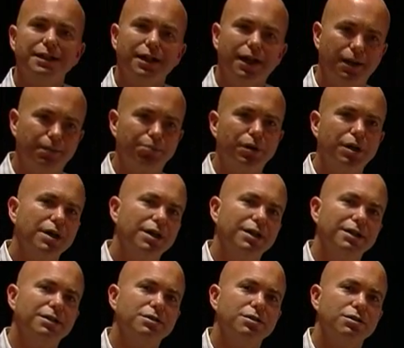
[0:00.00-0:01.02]
and plug it
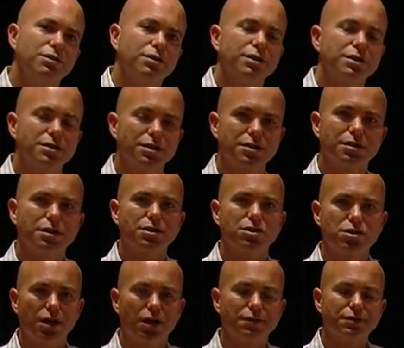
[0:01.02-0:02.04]
into their existing
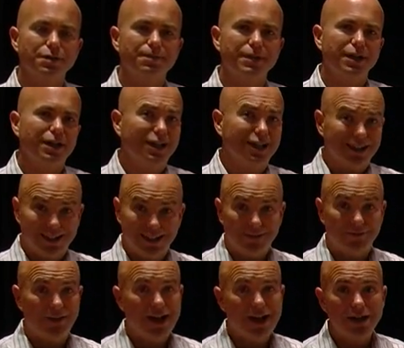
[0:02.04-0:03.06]
shelves. The
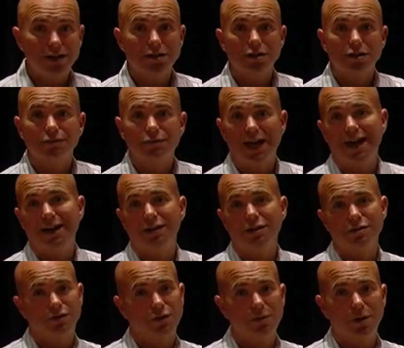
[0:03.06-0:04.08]
advantage of that
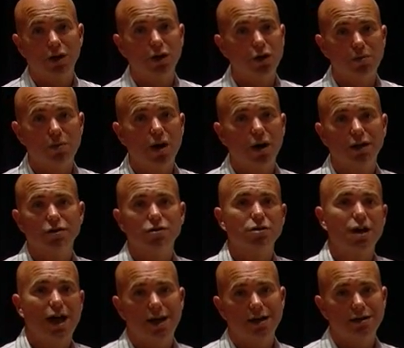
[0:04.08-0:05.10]
is from a go-to-market
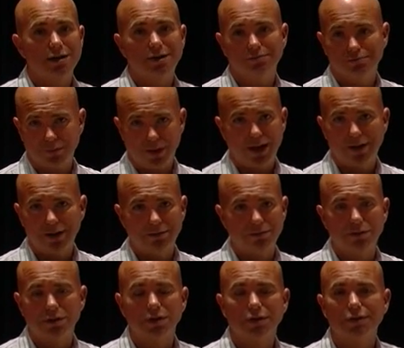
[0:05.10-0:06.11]
strategy, they can
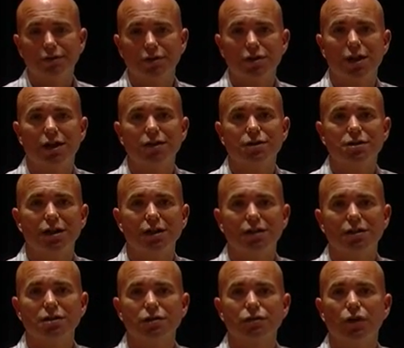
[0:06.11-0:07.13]
deliver solid state
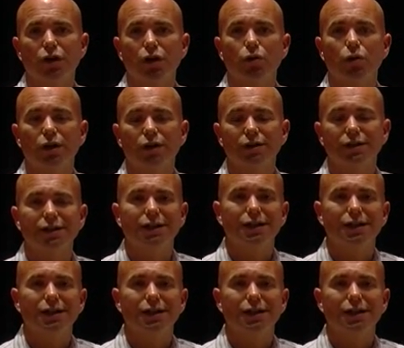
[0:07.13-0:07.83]
disk very quickly.